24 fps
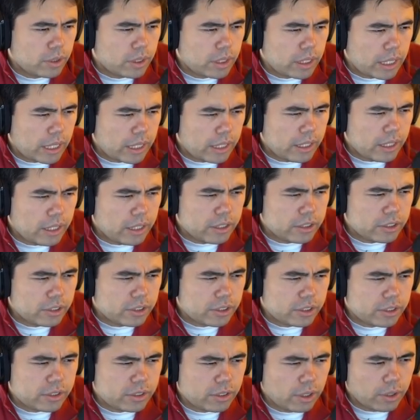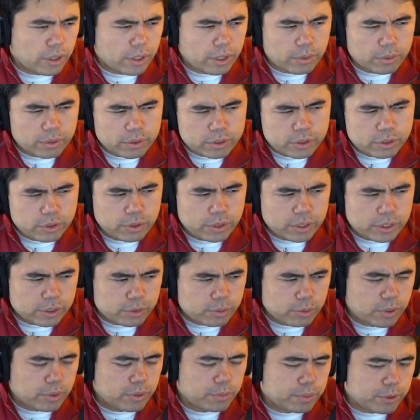okay I think I just okay let's do
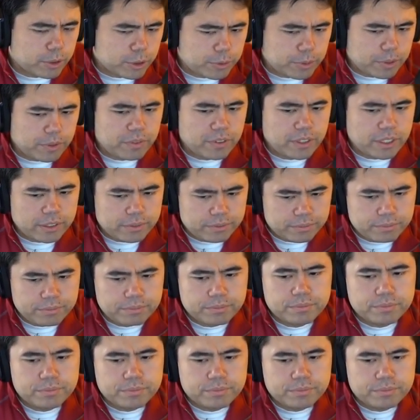this one and push about five